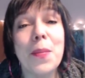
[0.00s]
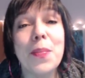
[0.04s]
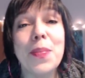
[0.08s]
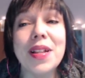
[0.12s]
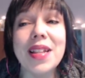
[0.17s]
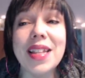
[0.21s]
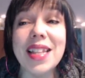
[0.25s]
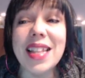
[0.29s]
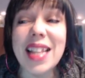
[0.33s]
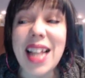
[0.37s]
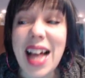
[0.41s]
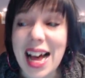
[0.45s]

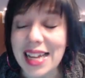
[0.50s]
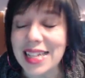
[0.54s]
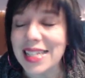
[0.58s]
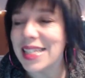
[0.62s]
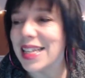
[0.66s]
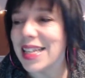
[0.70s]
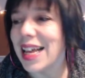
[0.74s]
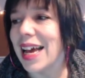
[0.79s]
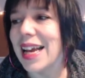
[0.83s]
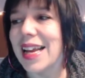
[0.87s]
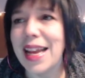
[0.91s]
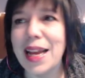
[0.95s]

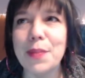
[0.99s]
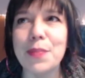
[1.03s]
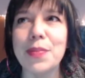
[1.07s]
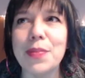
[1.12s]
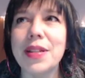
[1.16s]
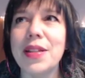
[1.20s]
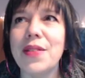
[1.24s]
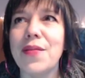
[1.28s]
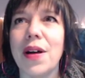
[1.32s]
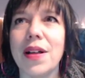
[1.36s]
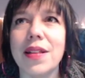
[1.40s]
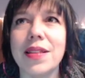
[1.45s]
Plus, I can't
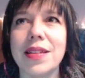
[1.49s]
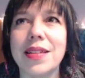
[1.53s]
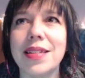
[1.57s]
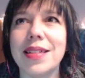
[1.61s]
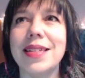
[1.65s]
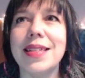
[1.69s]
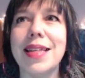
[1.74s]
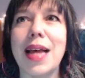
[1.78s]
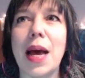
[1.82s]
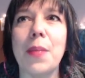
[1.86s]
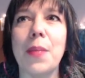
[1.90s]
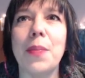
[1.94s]
believe all
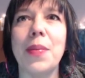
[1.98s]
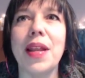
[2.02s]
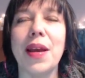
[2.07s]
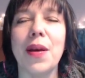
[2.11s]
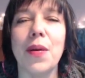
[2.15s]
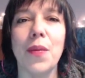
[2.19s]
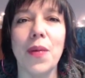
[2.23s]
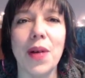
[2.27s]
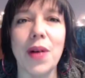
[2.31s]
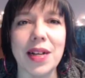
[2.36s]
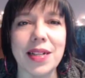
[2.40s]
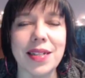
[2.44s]
this is happening
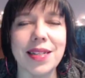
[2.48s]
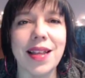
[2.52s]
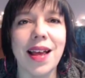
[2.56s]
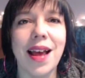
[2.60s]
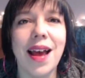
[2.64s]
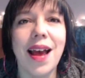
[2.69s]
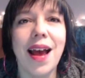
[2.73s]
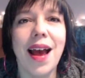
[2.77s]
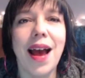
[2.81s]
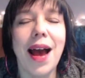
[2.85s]
at once.